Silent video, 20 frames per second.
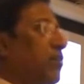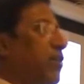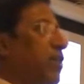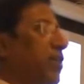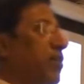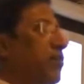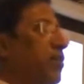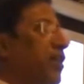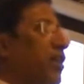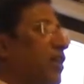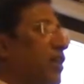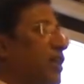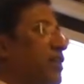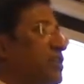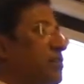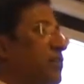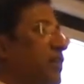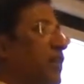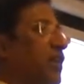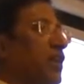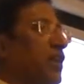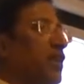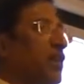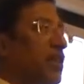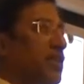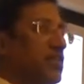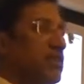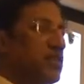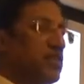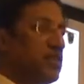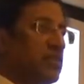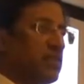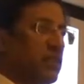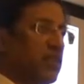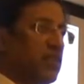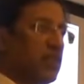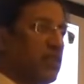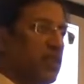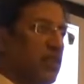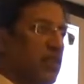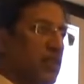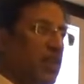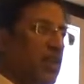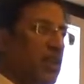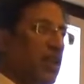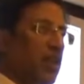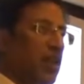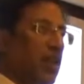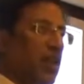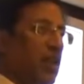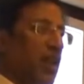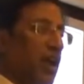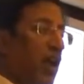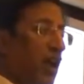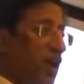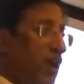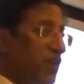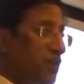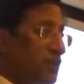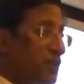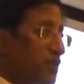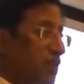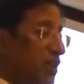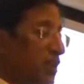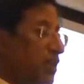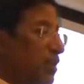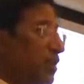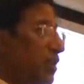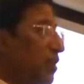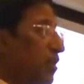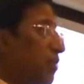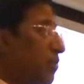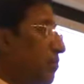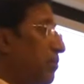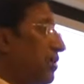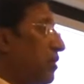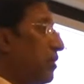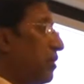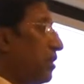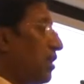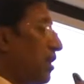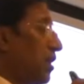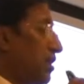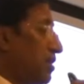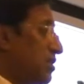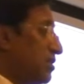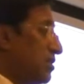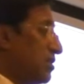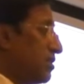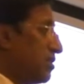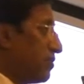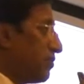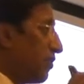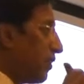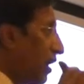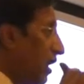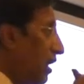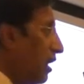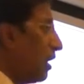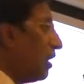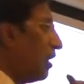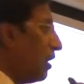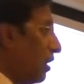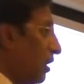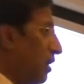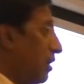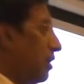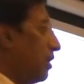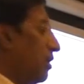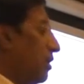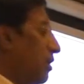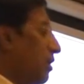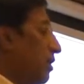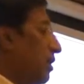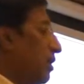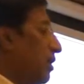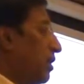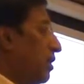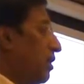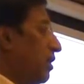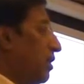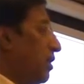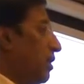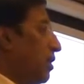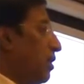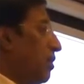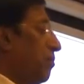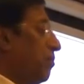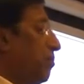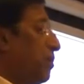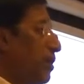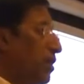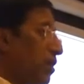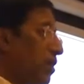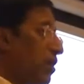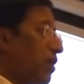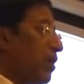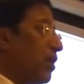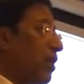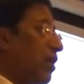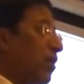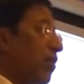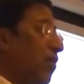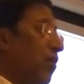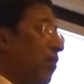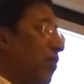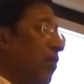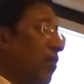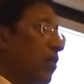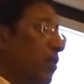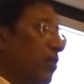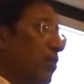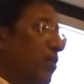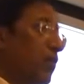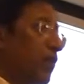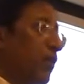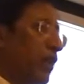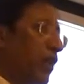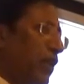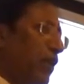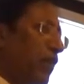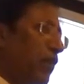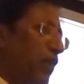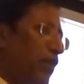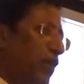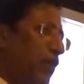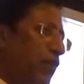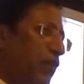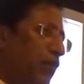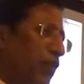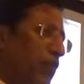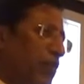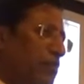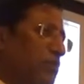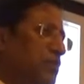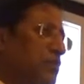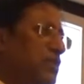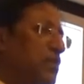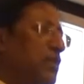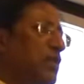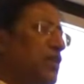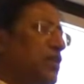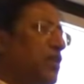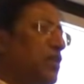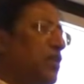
criminal case pending against us. I have seen criminal cases filed nearly on very, very flimsy